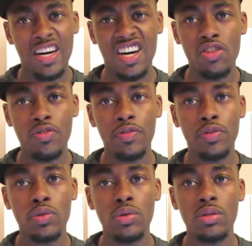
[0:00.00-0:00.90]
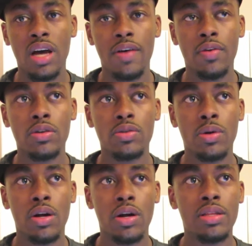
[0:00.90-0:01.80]
other reviews, I've
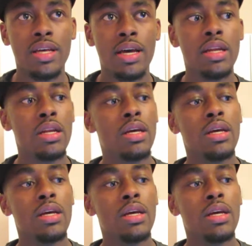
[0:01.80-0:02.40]
also heard that